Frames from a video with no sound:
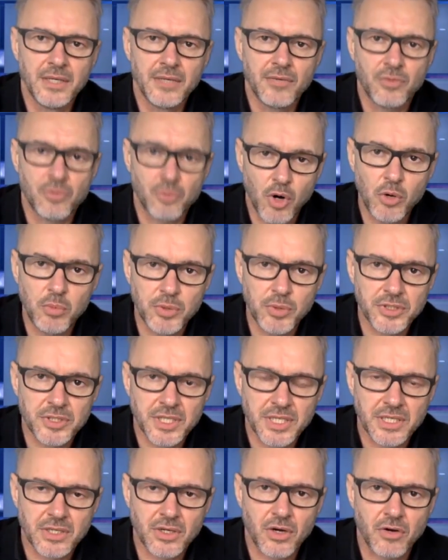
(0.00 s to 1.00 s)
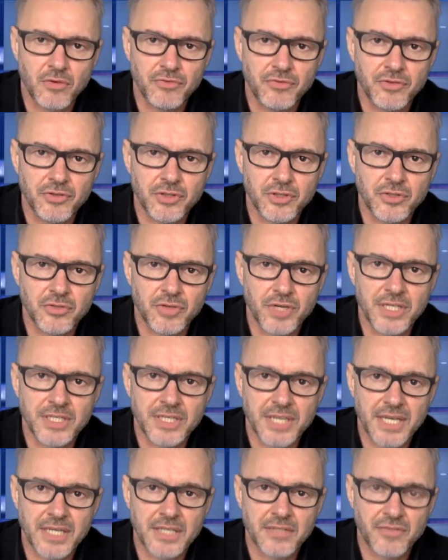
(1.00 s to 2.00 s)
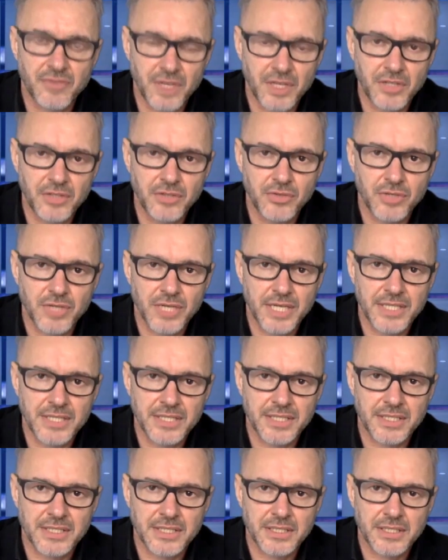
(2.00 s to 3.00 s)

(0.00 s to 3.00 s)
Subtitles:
the robot can offer a great added value, can't it?